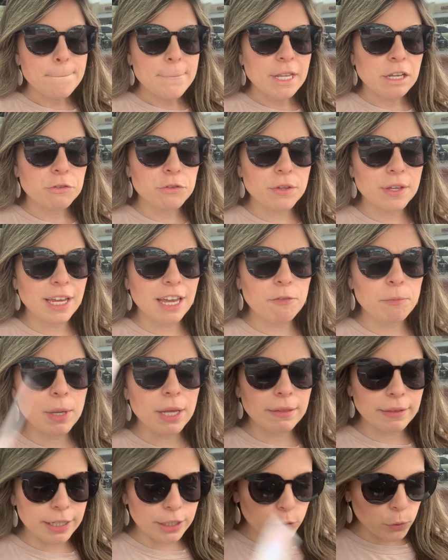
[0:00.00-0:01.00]
So they gave me
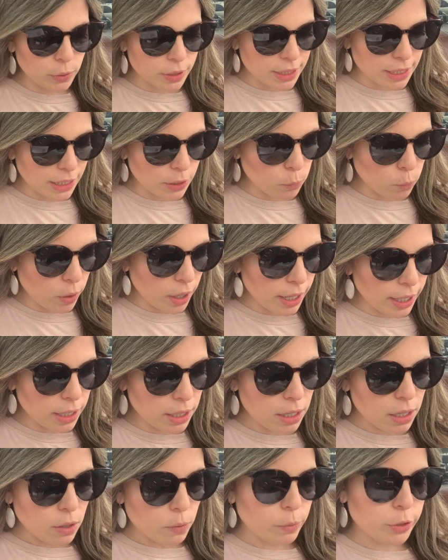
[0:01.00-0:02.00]
a Lean Cuisine one,
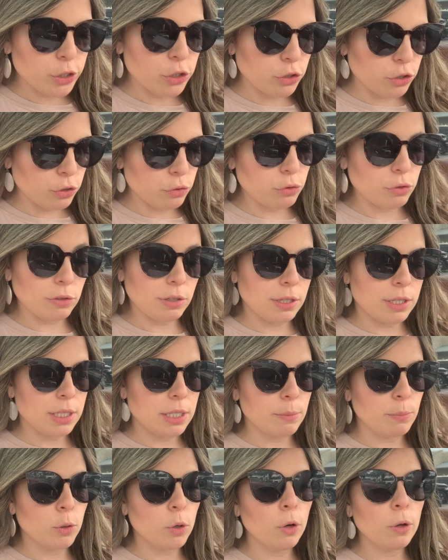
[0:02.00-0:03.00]
which is usually the
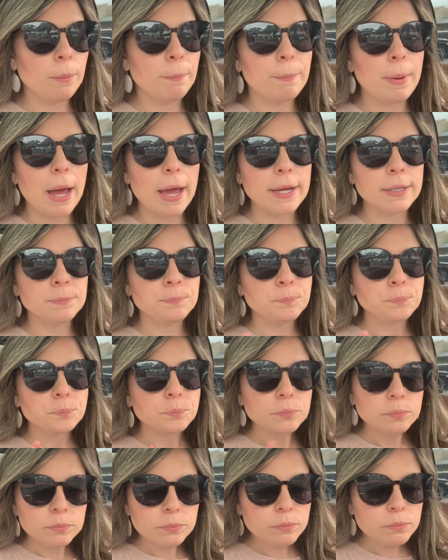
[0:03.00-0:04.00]
typical, but
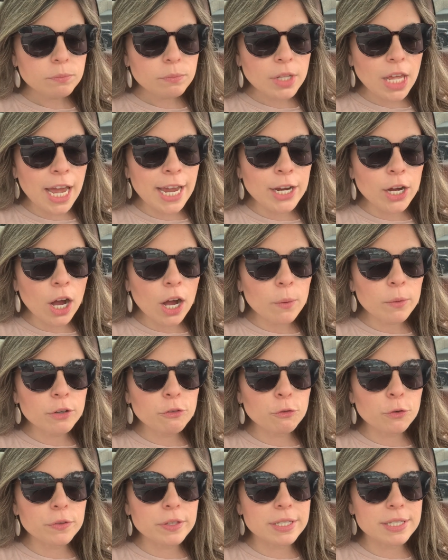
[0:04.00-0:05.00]
I got one
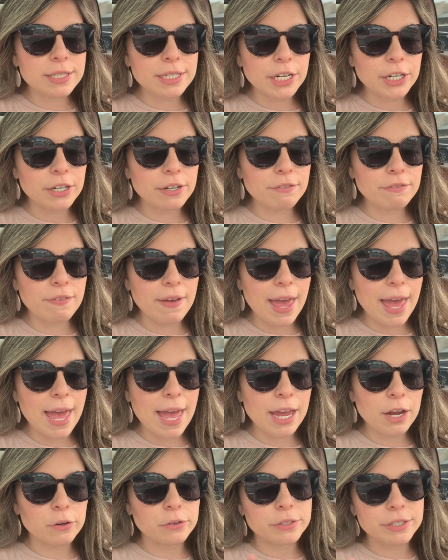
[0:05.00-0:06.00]
for the
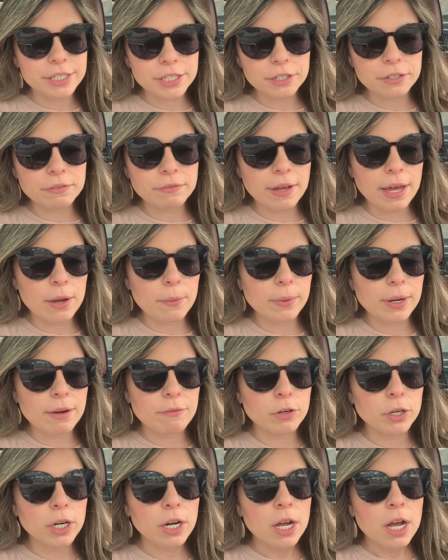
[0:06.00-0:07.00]
CeraVe or CeraVe,
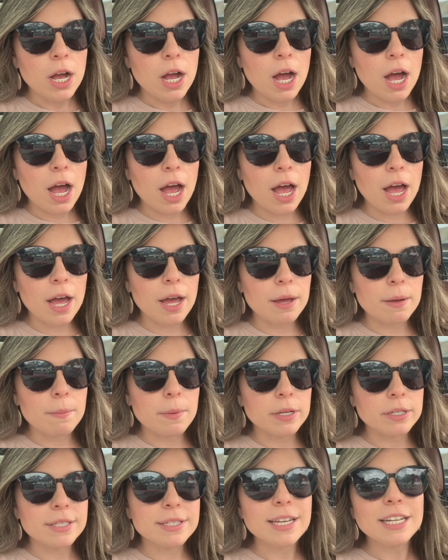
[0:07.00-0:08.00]
whatever, um,
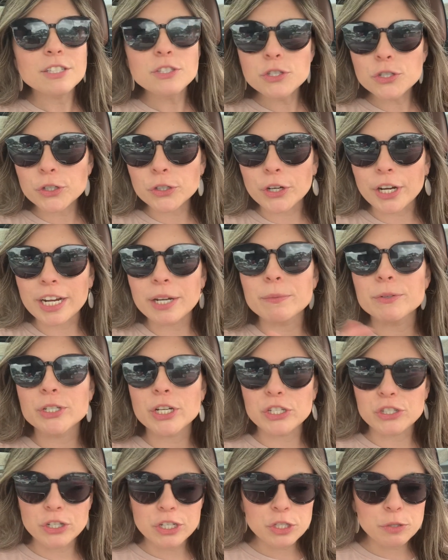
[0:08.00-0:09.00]
sunscreen, which
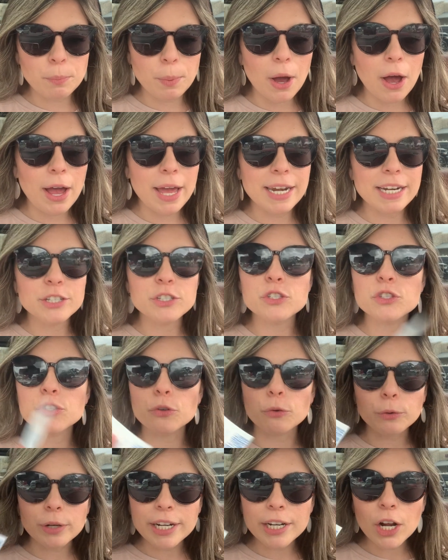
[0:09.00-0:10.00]
I just bought, and it's
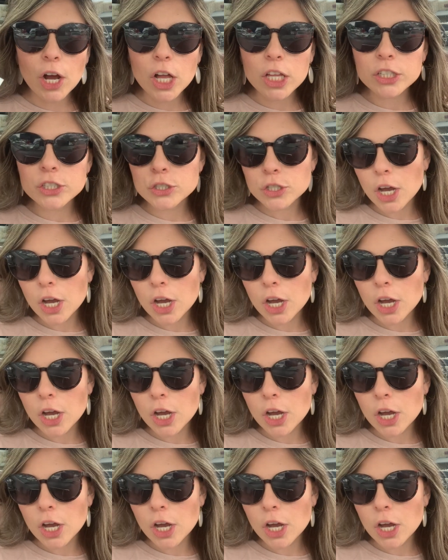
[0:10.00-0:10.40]
three dollars